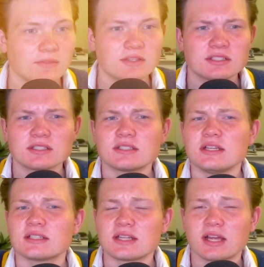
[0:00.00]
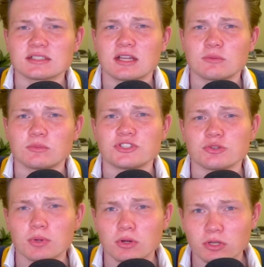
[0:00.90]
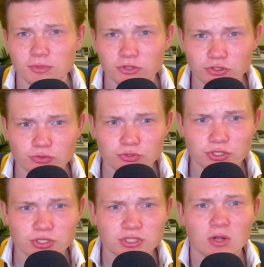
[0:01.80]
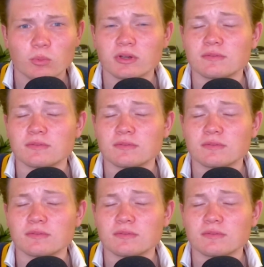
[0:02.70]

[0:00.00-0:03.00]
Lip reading: This is the attack stat which your Pokemon uses when